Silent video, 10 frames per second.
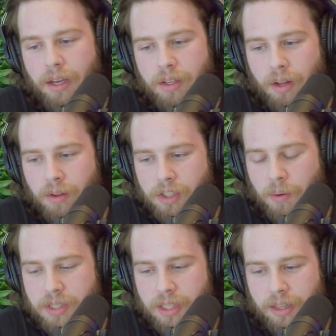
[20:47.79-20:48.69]
There's
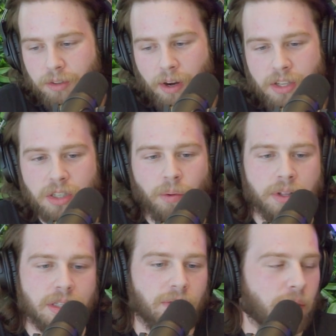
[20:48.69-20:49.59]
always the crazy
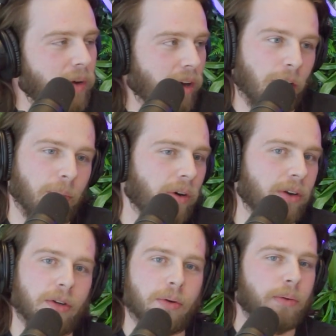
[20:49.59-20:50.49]
ones of when we onboard
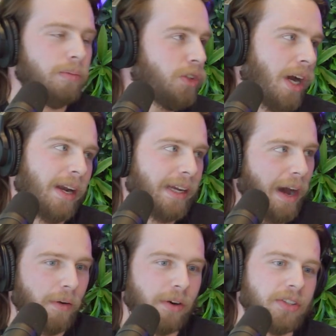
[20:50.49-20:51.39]
a new giant
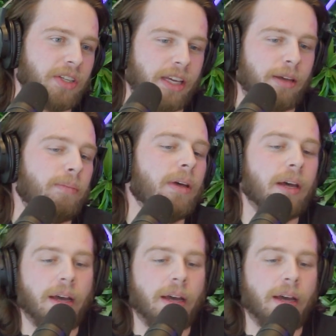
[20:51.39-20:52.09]
account or team,